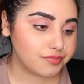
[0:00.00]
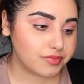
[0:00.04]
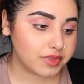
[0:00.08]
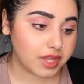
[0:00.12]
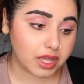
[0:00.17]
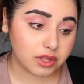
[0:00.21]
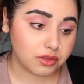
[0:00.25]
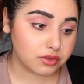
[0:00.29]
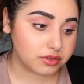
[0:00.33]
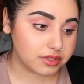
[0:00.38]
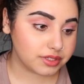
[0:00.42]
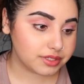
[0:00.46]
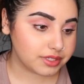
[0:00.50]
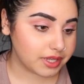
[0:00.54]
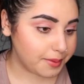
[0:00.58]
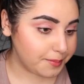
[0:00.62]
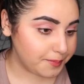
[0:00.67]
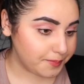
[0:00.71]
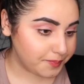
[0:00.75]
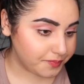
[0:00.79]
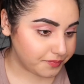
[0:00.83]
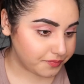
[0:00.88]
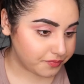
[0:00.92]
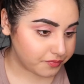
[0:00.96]
look the same.
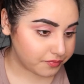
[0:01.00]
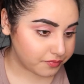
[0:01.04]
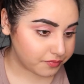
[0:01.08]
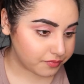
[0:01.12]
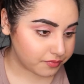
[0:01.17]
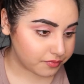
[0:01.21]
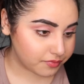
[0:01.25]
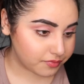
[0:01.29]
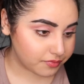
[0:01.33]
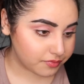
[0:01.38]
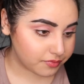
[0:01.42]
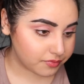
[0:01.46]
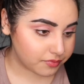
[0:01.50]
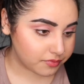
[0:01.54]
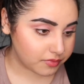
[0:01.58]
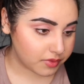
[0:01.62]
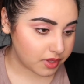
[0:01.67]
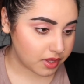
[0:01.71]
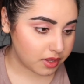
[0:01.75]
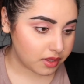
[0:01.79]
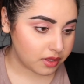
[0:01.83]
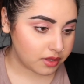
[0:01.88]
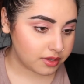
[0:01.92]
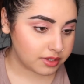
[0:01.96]

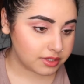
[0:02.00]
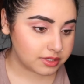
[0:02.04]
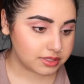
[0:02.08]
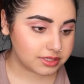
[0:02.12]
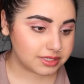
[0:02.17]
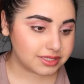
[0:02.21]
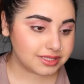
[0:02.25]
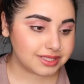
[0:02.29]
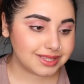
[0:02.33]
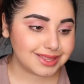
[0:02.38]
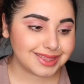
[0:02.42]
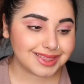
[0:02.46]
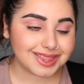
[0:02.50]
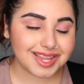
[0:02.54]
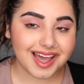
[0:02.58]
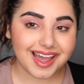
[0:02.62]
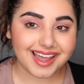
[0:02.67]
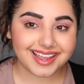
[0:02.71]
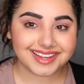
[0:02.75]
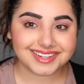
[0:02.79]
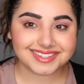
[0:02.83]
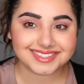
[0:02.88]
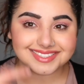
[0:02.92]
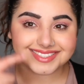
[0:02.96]

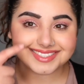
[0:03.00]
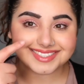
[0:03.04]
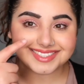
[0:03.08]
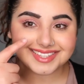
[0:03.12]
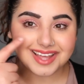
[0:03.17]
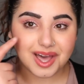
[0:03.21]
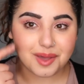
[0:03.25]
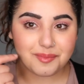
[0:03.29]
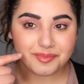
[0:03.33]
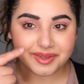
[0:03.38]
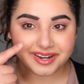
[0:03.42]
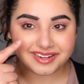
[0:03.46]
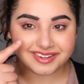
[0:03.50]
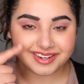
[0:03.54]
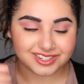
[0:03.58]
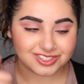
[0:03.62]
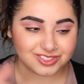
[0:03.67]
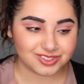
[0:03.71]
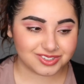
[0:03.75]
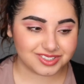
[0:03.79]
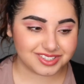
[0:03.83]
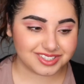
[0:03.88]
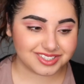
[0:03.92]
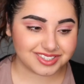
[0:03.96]
Slight bit of
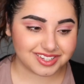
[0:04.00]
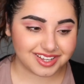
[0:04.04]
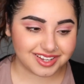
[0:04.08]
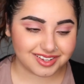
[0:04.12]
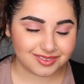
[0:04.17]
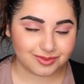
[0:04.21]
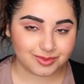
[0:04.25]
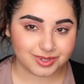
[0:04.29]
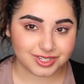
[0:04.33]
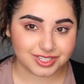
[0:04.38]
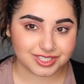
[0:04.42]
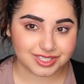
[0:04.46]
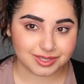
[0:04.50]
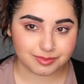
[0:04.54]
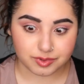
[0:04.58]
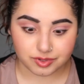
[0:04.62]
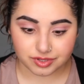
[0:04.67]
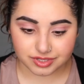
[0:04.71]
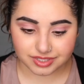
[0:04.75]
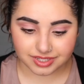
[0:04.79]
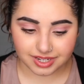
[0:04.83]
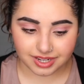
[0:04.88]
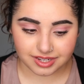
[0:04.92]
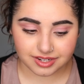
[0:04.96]
texture on this side, which is the
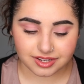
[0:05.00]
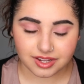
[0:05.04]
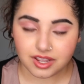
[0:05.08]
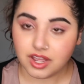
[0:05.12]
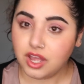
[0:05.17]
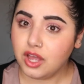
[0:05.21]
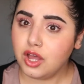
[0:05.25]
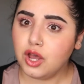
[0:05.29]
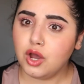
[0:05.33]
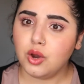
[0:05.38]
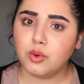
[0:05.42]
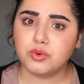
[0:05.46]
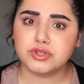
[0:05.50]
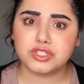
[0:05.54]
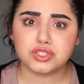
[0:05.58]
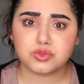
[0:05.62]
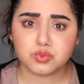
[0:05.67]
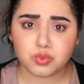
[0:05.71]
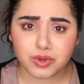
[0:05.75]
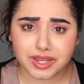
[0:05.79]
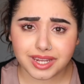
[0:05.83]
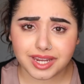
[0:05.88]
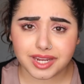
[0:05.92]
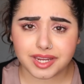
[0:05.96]
milk side, which is
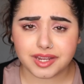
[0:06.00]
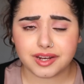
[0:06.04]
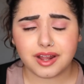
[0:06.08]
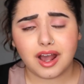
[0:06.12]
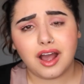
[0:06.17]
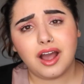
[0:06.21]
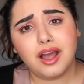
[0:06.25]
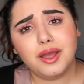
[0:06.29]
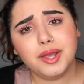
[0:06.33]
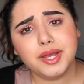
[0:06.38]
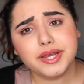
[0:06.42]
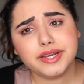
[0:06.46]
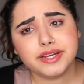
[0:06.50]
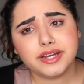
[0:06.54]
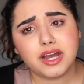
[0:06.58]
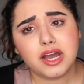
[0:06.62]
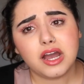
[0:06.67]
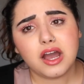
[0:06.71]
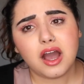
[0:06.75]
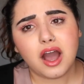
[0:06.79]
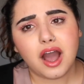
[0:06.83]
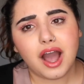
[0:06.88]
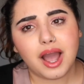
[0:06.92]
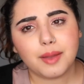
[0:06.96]
weird.
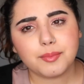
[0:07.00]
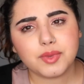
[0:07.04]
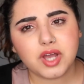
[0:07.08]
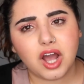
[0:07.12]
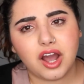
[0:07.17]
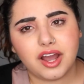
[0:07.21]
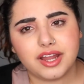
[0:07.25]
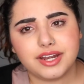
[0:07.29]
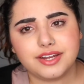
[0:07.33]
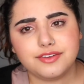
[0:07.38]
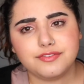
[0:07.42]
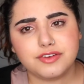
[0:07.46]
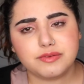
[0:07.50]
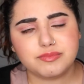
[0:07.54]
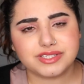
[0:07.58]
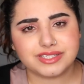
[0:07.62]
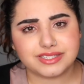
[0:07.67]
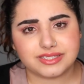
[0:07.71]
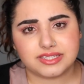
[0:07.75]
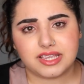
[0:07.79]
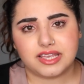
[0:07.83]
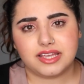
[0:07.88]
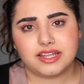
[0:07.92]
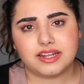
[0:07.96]
I'm kind of
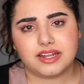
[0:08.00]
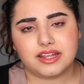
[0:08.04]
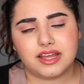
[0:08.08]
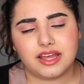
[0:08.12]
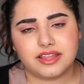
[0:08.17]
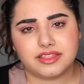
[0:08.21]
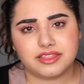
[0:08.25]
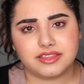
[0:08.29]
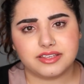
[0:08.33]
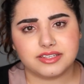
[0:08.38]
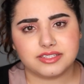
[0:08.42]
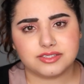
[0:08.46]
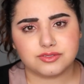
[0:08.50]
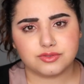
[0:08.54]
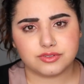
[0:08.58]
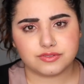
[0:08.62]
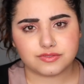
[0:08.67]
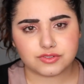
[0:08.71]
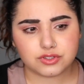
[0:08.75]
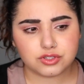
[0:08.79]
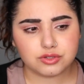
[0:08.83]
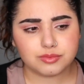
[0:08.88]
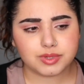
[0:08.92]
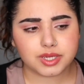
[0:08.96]
upset at this
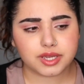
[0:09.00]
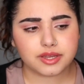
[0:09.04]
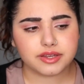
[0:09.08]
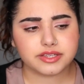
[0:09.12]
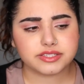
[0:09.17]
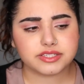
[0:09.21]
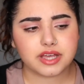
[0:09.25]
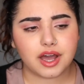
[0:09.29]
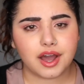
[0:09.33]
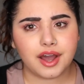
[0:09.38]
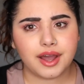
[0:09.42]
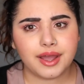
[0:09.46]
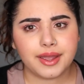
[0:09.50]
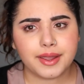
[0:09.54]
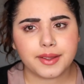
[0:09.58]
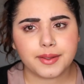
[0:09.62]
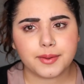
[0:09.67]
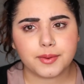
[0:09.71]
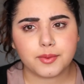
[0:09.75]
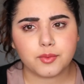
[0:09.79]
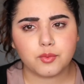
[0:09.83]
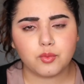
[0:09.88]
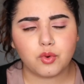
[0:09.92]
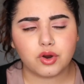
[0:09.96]
review because
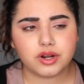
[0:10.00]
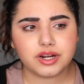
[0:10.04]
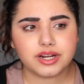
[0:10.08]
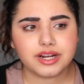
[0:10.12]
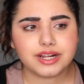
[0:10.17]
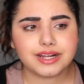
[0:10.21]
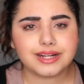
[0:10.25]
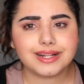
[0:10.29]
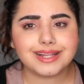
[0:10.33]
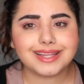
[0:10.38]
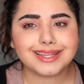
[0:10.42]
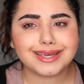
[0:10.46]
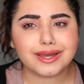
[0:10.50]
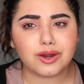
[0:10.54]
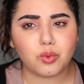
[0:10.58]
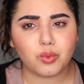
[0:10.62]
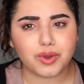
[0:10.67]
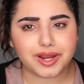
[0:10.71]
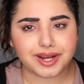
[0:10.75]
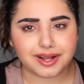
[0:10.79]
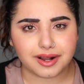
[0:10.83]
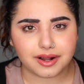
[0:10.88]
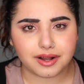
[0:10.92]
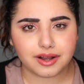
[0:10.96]
I wanted a clear
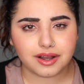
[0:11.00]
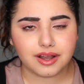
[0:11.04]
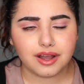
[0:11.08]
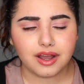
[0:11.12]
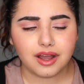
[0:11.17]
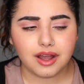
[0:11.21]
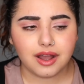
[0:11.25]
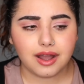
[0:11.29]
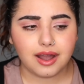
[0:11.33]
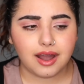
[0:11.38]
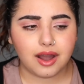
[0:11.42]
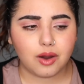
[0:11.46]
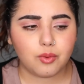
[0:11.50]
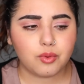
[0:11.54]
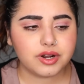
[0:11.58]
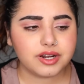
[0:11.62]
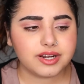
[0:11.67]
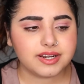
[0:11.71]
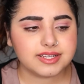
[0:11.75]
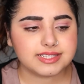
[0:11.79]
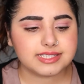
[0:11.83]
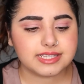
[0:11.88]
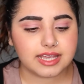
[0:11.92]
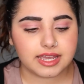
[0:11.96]
winner. I
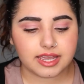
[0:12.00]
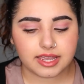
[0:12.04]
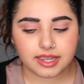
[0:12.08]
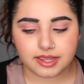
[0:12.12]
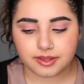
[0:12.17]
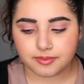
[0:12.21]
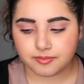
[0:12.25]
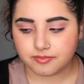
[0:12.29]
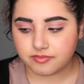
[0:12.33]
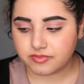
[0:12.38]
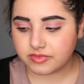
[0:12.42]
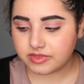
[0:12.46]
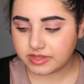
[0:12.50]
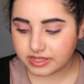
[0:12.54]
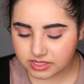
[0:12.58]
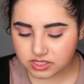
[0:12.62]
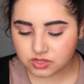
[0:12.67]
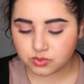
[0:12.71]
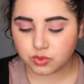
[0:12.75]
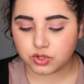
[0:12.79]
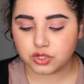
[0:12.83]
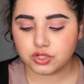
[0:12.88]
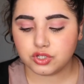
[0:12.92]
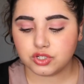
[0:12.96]
wanted to say this
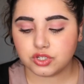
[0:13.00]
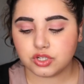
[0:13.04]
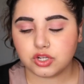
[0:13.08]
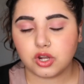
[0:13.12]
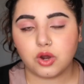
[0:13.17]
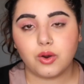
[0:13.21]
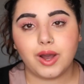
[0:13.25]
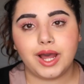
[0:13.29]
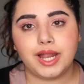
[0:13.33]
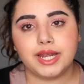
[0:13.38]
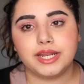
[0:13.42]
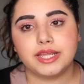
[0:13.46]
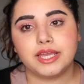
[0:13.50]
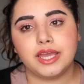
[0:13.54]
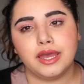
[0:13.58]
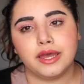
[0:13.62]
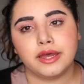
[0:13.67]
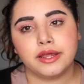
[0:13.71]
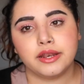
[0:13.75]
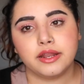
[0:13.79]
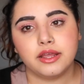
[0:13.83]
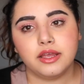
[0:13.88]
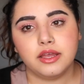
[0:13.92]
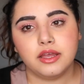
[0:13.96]
is what you should go out and
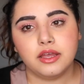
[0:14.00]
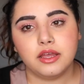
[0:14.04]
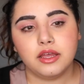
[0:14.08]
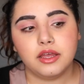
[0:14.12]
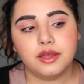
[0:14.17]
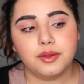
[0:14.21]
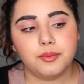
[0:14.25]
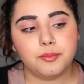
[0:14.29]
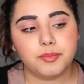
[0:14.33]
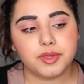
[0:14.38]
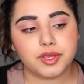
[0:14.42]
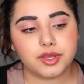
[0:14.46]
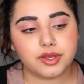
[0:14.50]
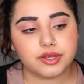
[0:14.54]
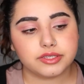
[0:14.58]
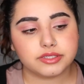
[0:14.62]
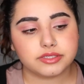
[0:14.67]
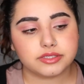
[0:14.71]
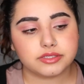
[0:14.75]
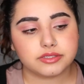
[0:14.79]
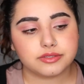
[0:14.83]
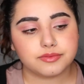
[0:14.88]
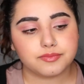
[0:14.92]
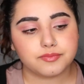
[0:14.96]
get
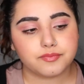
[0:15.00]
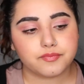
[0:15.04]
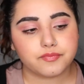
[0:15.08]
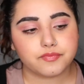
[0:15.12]
because,